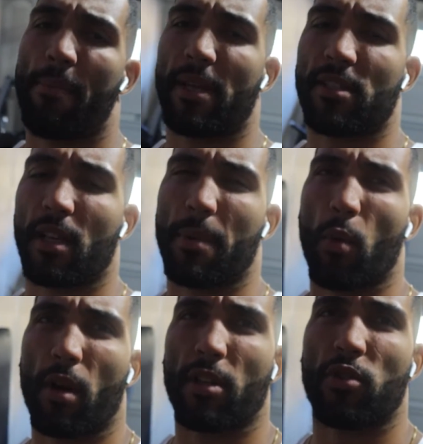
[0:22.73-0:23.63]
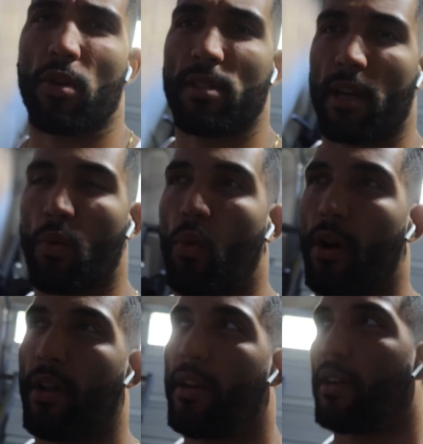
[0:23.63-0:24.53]
basically going to be working towards like
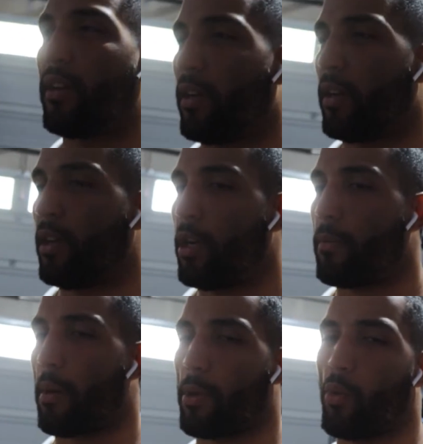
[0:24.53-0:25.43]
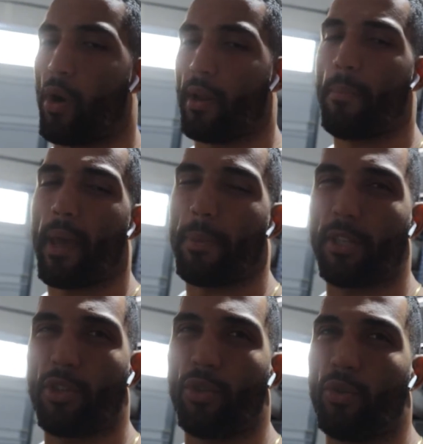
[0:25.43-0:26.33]
probably one, maybe
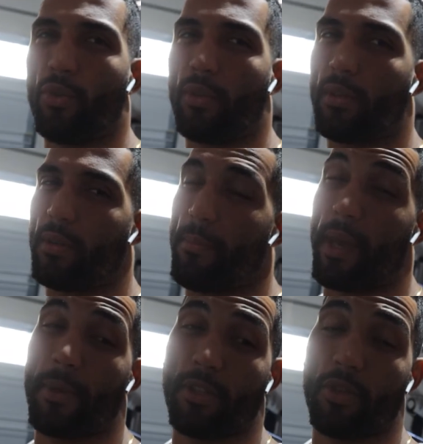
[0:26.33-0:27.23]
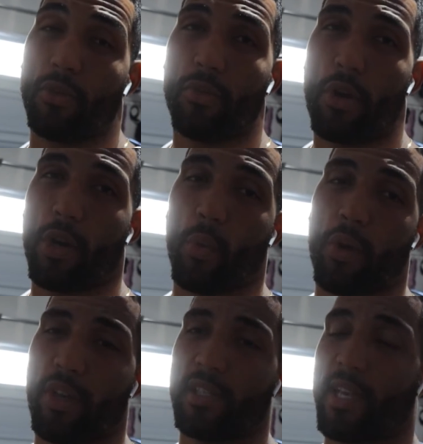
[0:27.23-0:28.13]
two hard
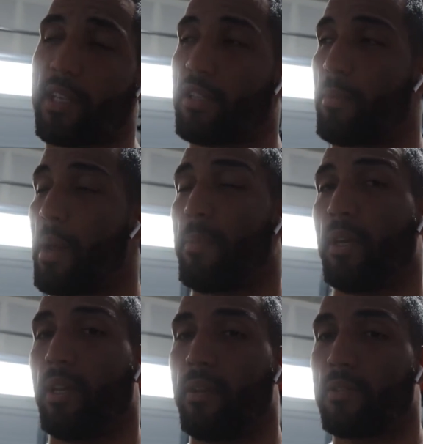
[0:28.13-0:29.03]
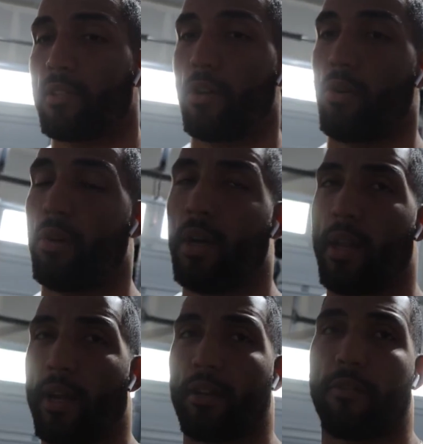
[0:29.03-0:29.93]
working sets on my big lifts. So
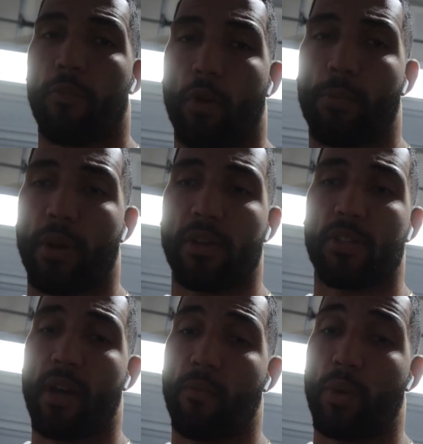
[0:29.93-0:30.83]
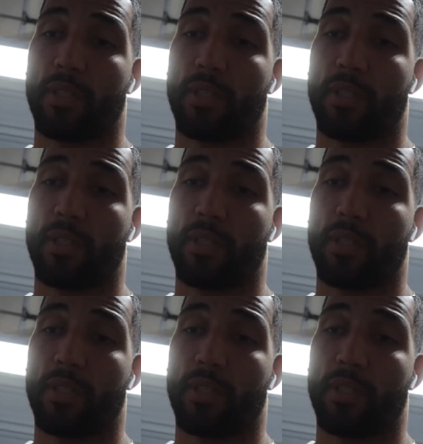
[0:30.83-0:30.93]
like on the floor press, I'll have one